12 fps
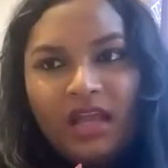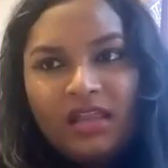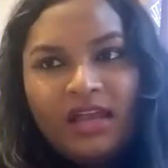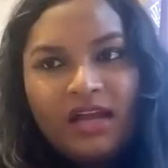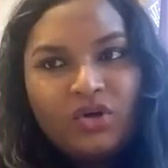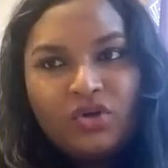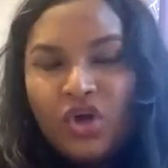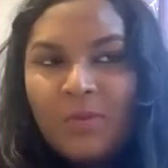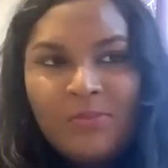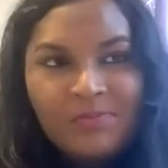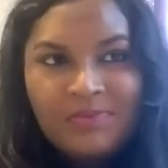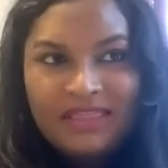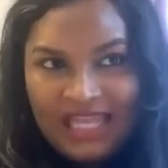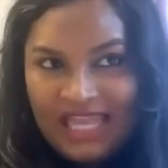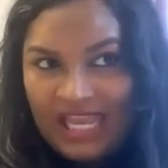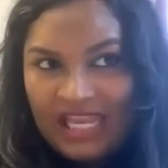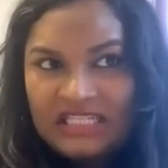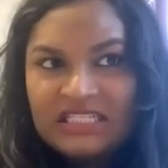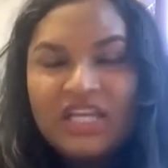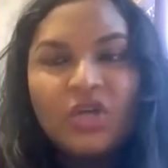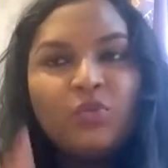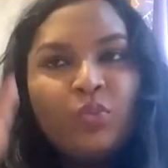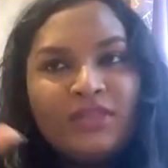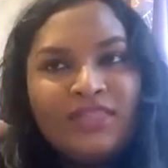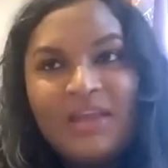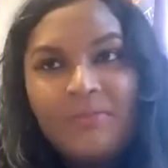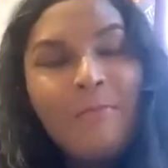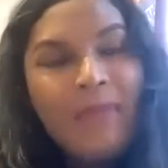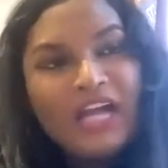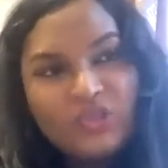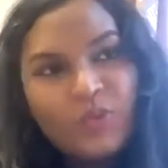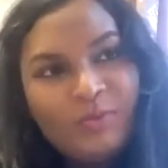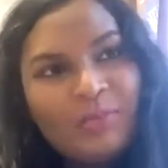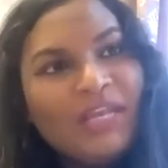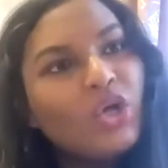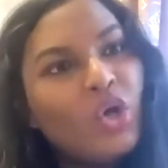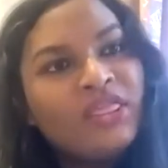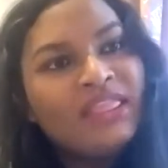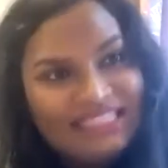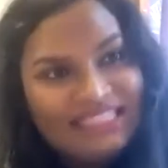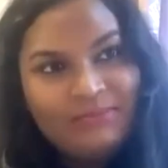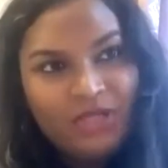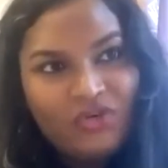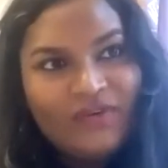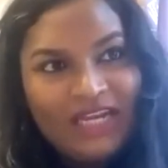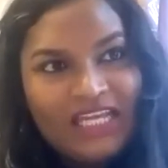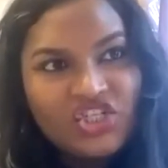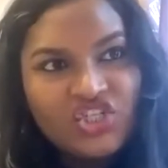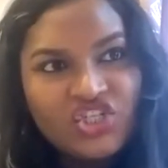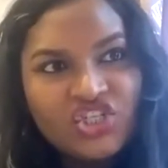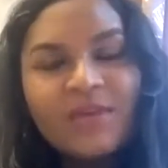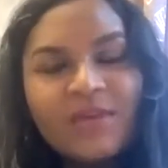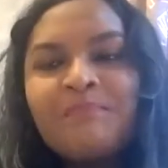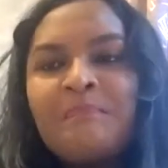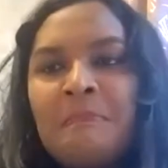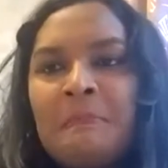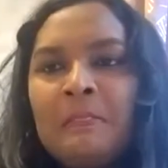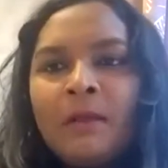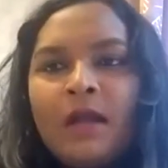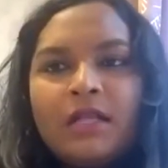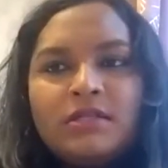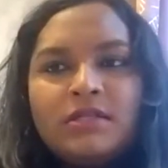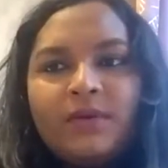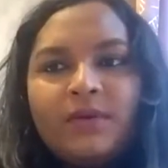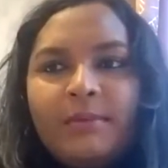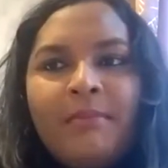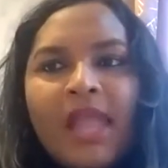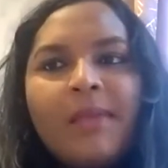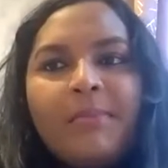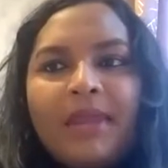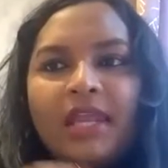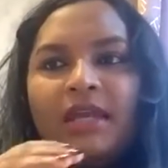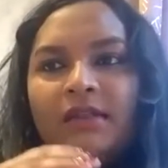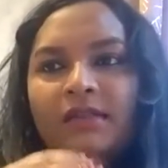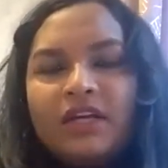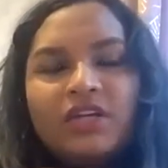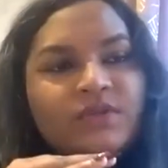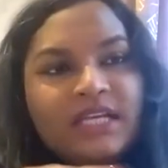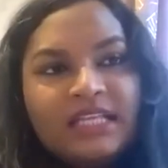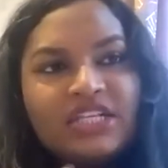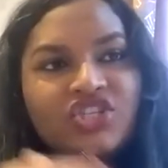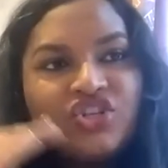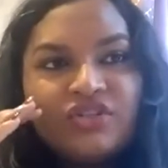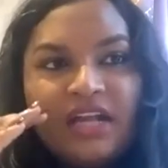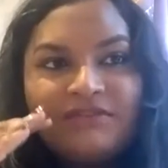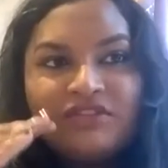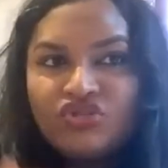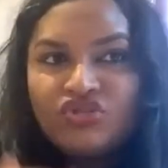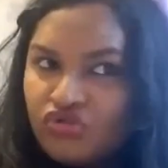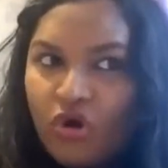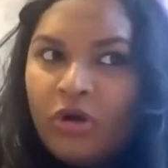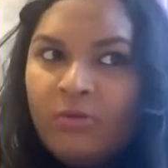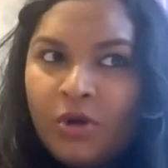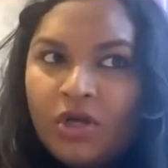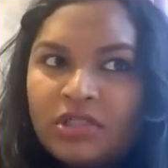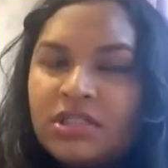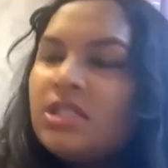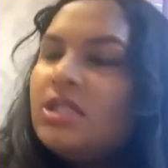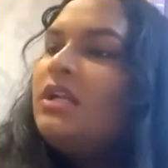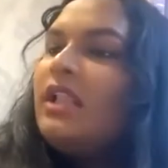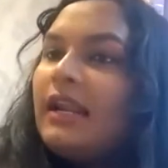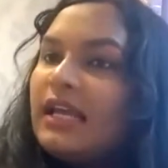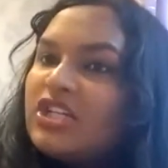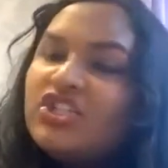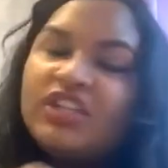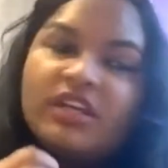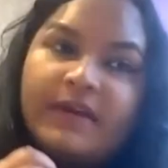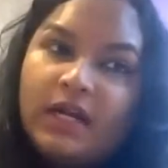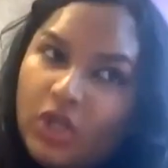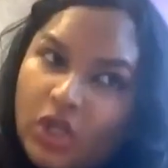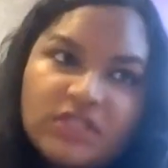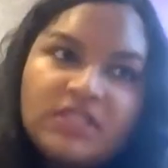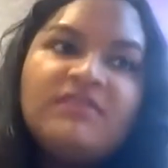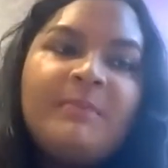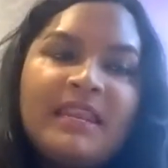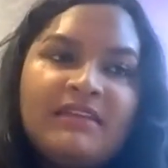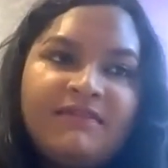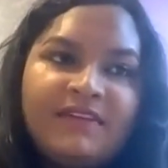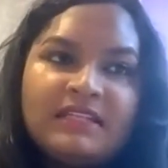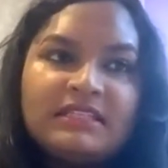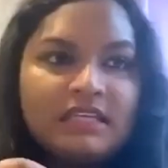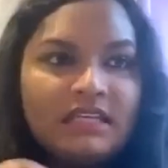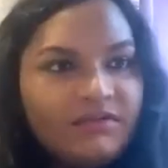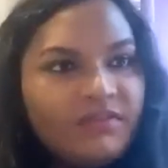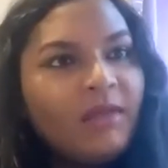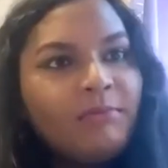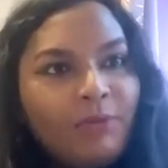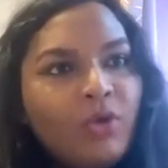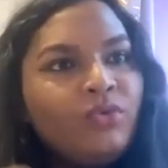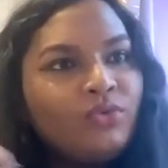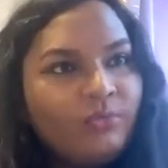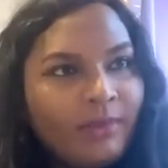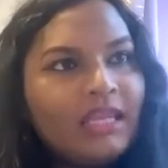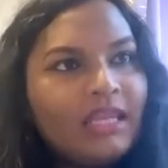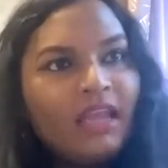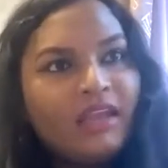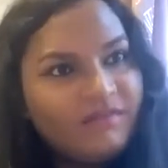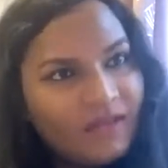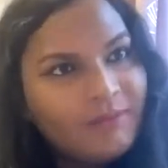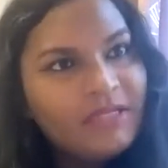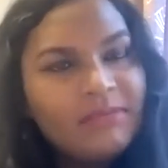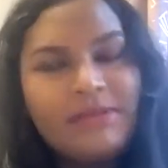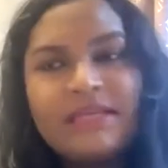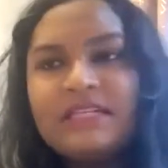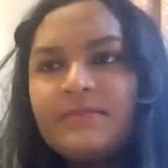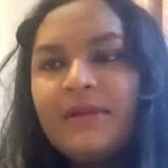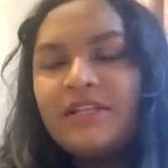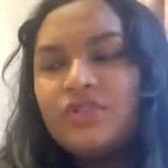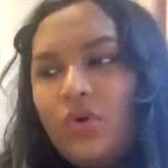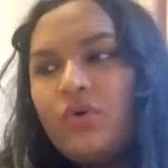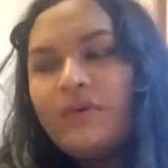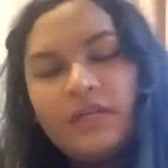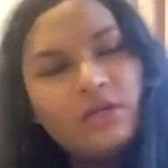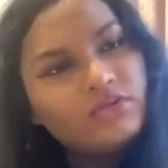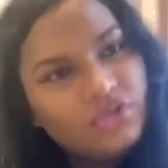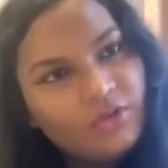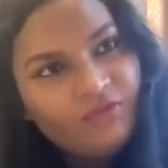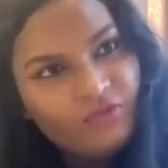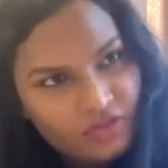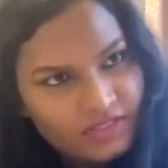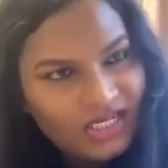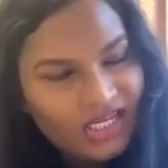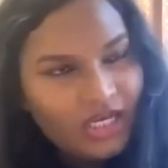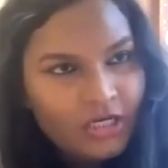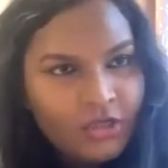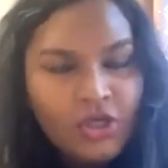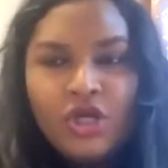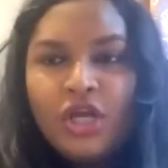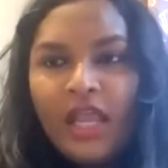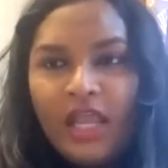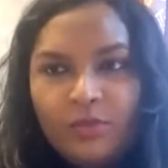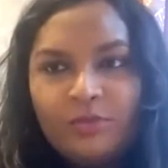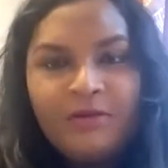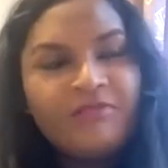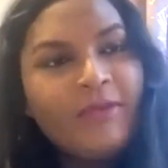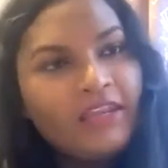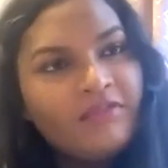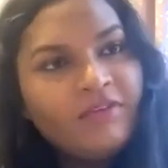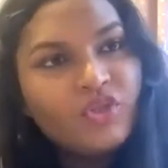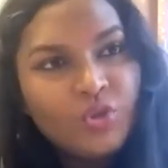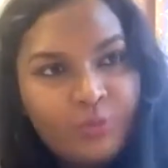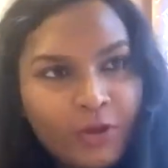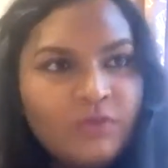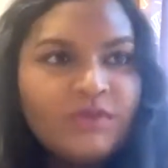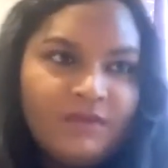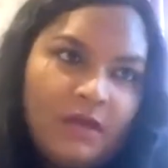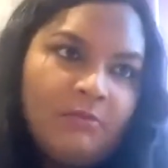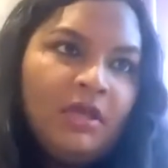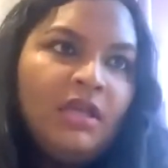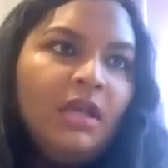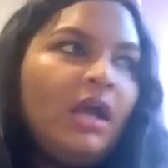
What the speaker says: that could come up in the case and what the impact would be on the sibling relationship. And so it may be that you say these children have a strong bond, and actually there are lots of benefits that if they both remain in a family placement or in long-term foster care, it would be a benefit to both of them